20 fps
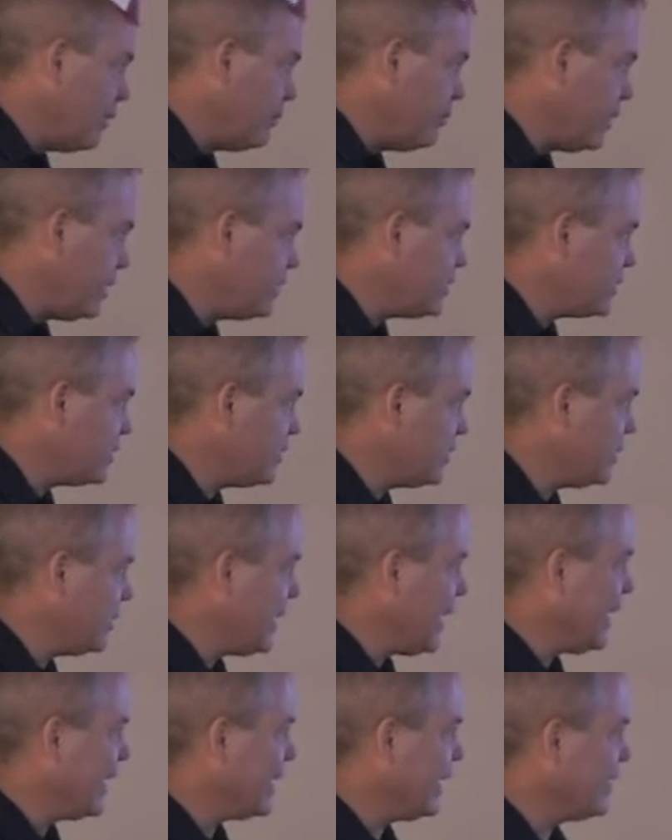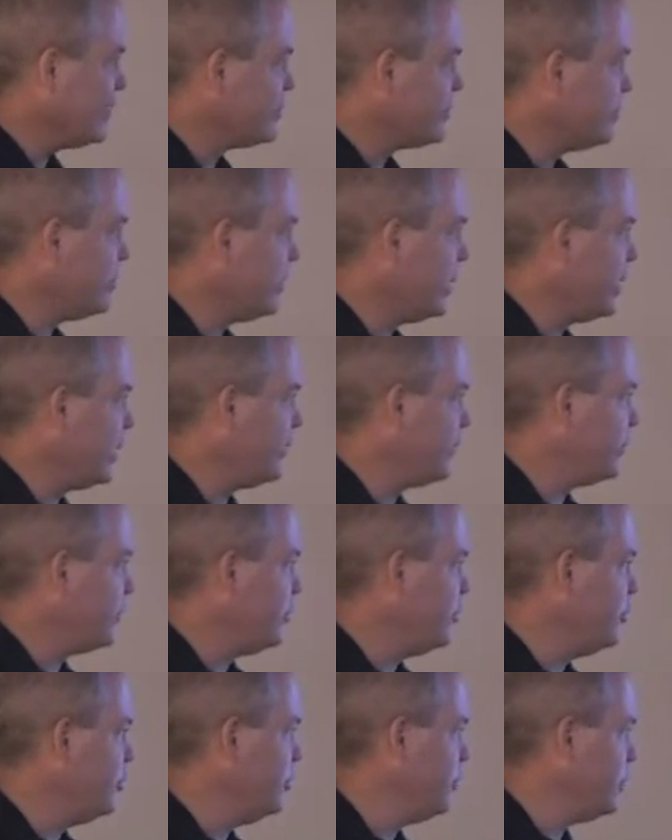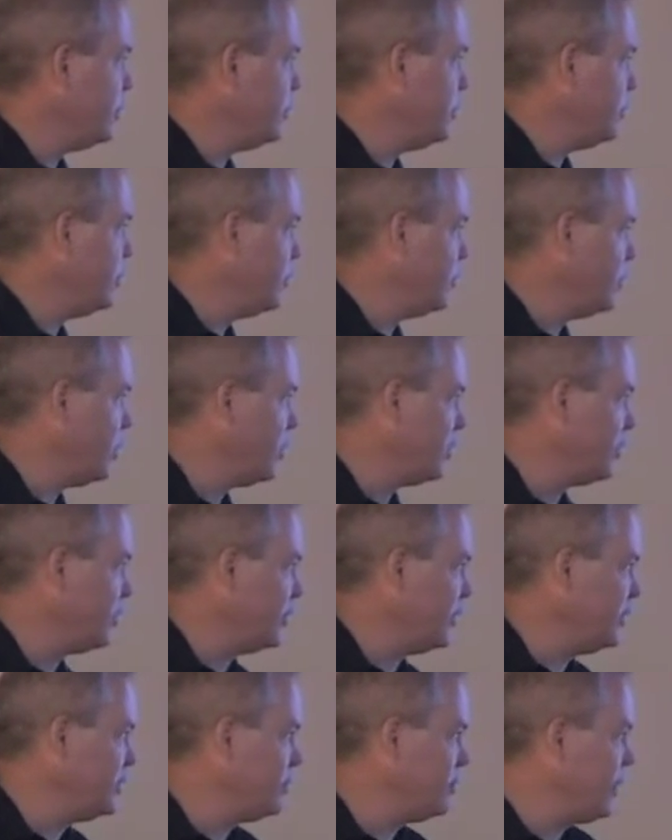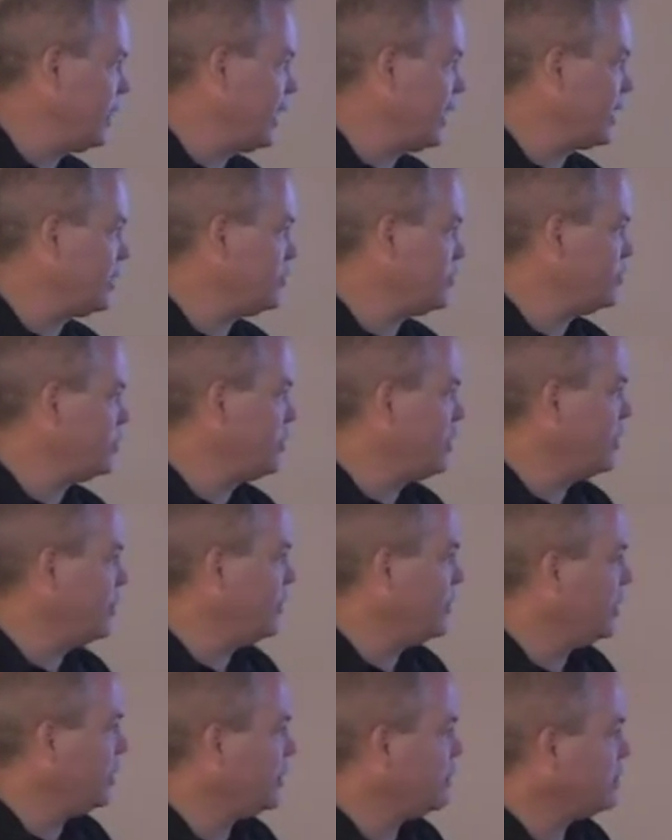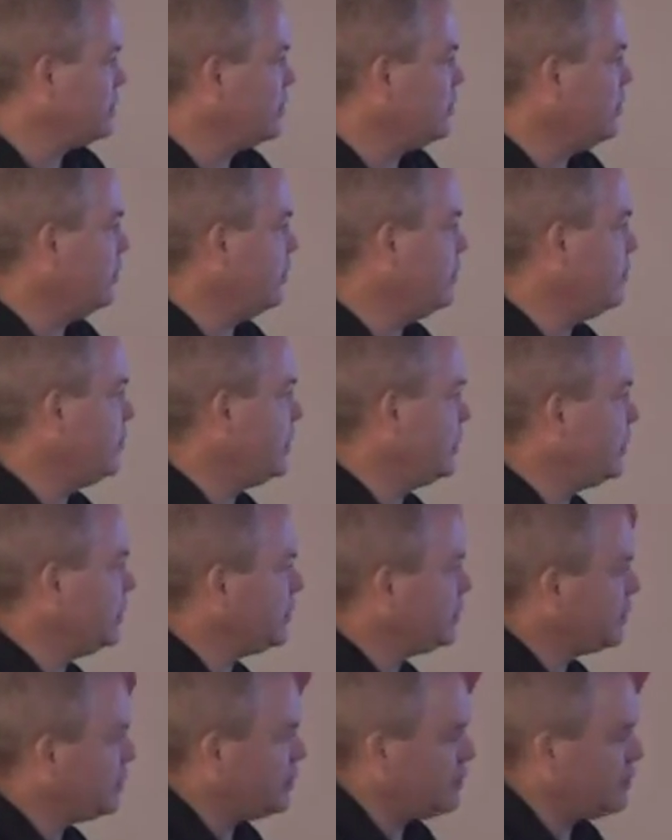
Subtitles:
Basically, God has a plan for you when you no longer need the package. You come in as a human being.